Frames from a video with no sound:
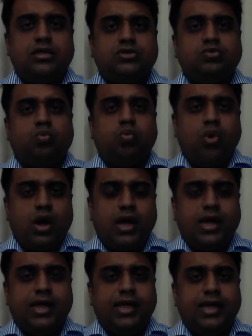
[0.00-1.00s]
is
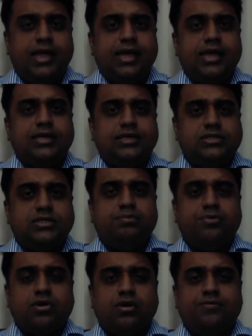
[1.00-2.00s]
why is
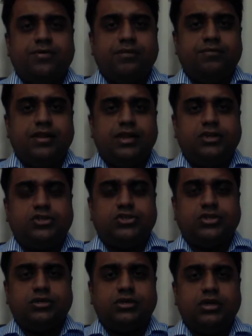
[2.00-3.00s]
the book of
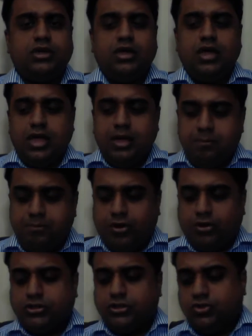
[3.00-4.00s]
Revelation
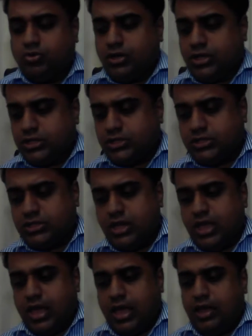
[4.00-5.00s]
important to
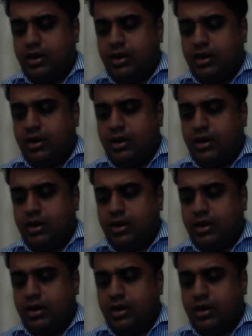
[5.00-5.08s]
us,